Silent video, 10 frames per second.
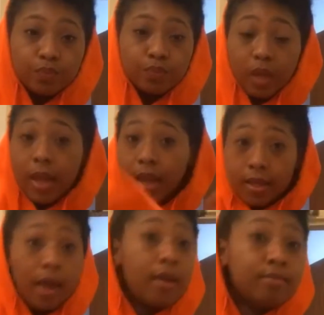And
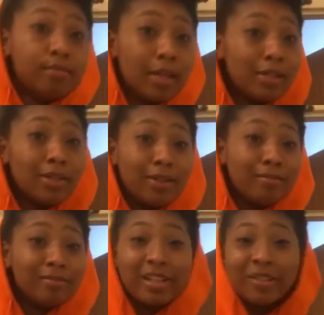yeah, that's it.
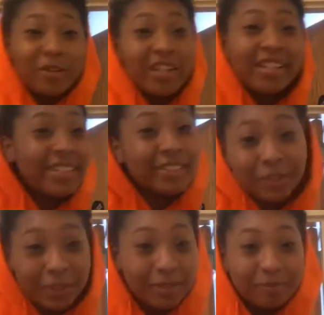That's all it is to
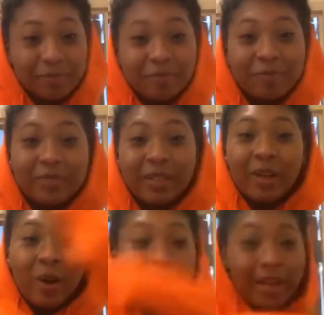it.
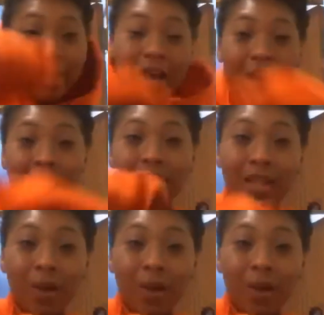Alright guys, so.